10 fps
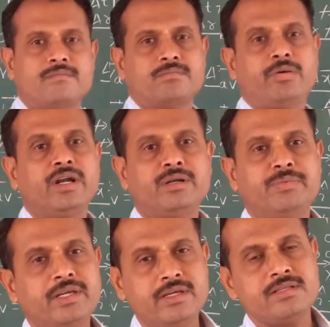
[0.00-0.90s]
Point
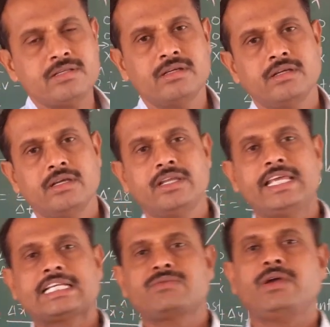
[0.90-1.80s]
P is in
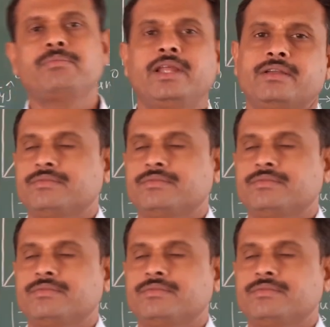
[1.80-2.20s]
xy plane.